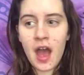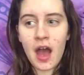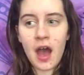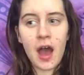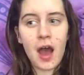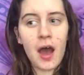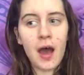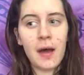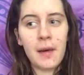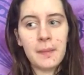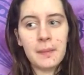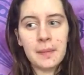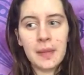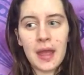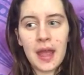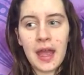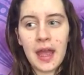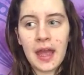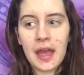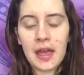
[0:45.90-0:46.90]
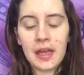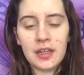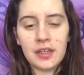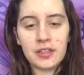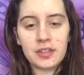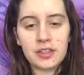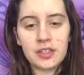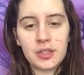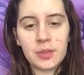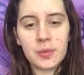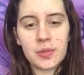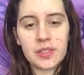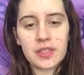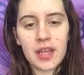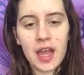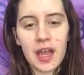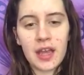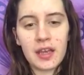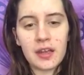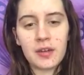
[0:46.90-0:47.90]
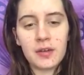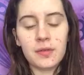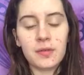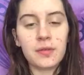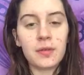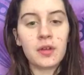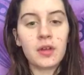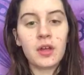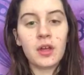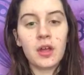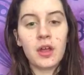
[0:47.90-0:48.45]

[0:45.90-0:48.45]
and she was kind of